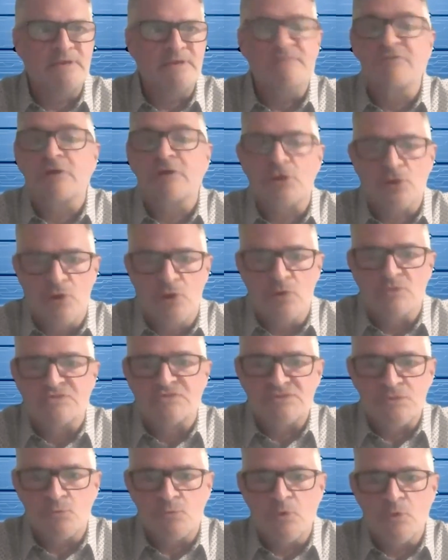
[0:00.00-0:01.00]
even
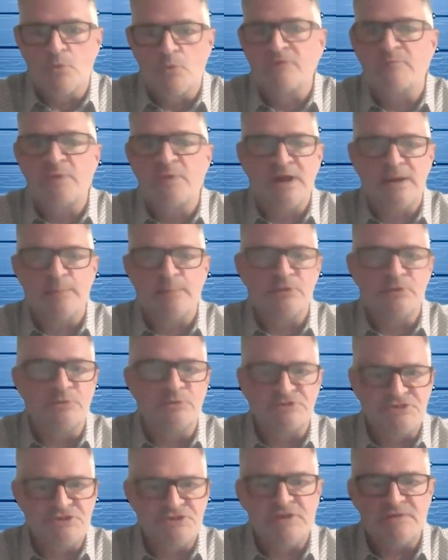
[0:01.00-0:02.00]
close to what we've been able
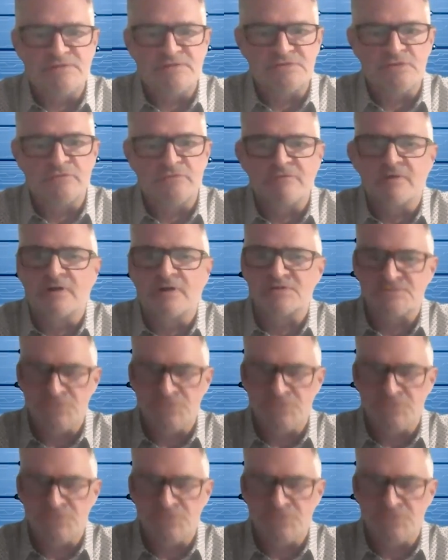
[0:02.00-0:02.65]
to achieve so far.